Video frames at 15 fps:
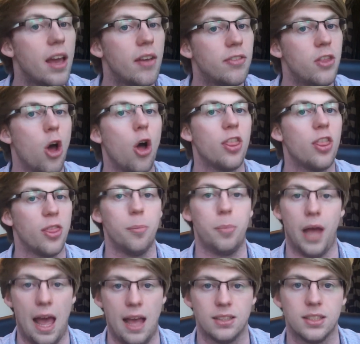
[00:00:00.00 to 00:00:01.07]
if not the
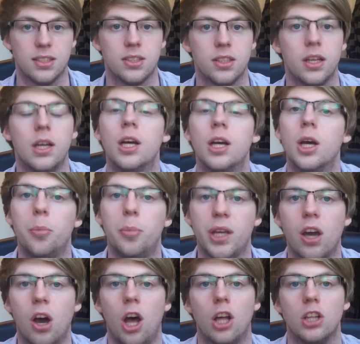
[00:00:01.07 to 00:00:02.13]
best.
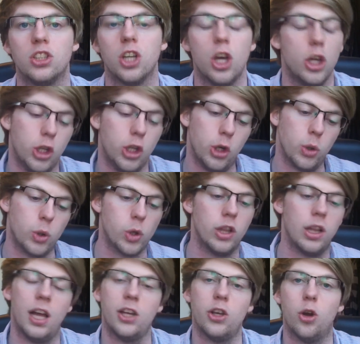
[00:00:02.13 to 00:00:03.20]
Because you
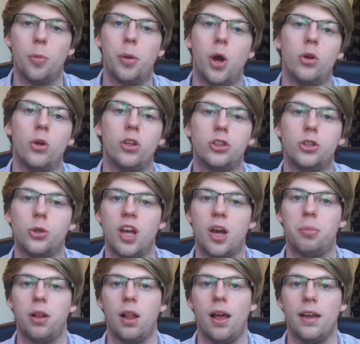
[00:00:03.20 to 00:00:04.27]
can let your opponent do
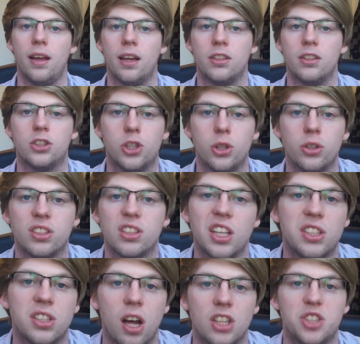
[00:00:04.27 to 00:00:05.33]
their play, and as soon as they
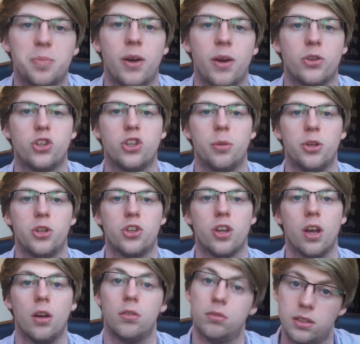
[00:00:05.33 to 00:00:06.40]
start special summon, just
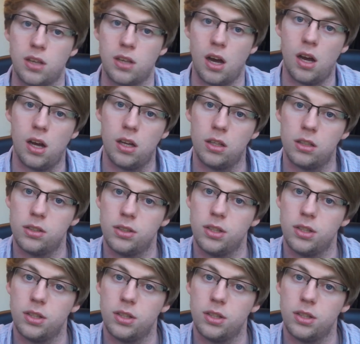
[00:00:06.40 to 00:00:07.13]
go, discard?